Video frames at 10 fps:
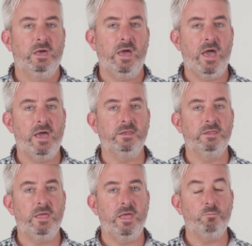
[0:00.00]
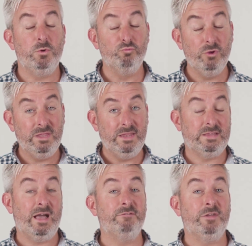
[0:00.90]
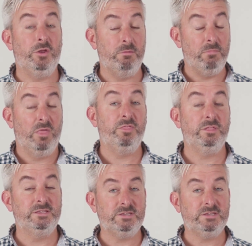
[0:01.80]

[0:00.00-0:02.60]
and we really need to have that on a monthly